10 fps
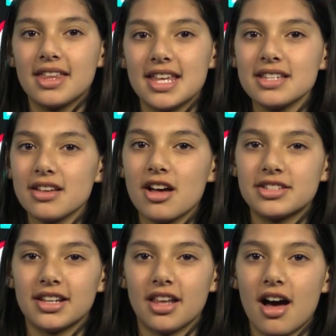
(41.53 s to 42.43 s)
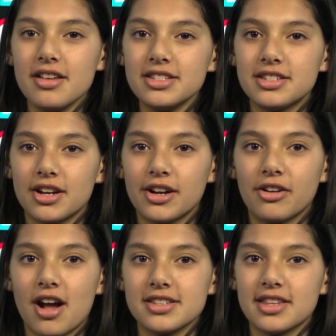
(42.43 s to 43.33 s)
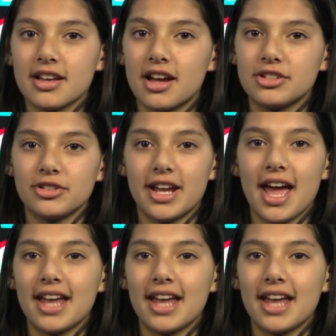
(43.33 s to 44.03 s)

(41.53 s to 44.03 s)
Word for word: This caused a lot of stir across the country,